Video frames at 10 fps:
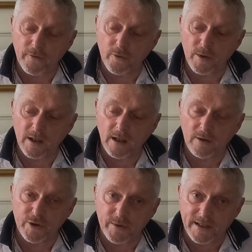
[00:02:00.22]
I thought, well,
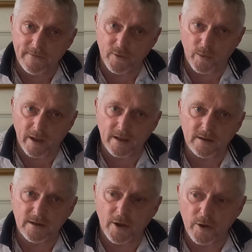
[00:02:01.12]
I'll do a giveaway,
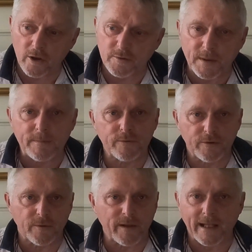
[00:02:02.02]
because I know a lot of people
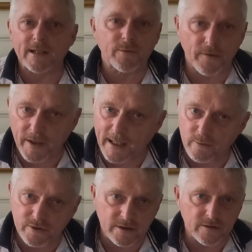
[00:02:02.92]
do them when they get to
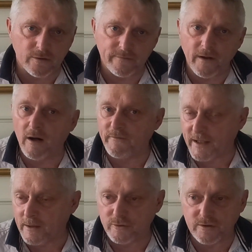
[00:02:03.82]
1,000 or
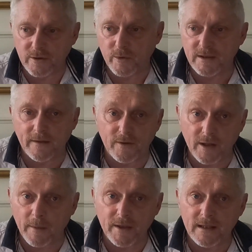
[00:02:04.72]
5,000 or whatever,
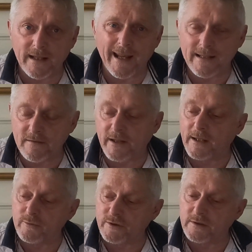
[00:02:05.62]
and I'm nearly at
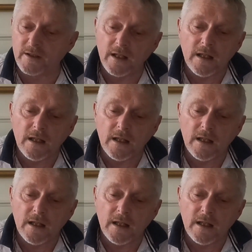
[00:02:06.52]
8,000.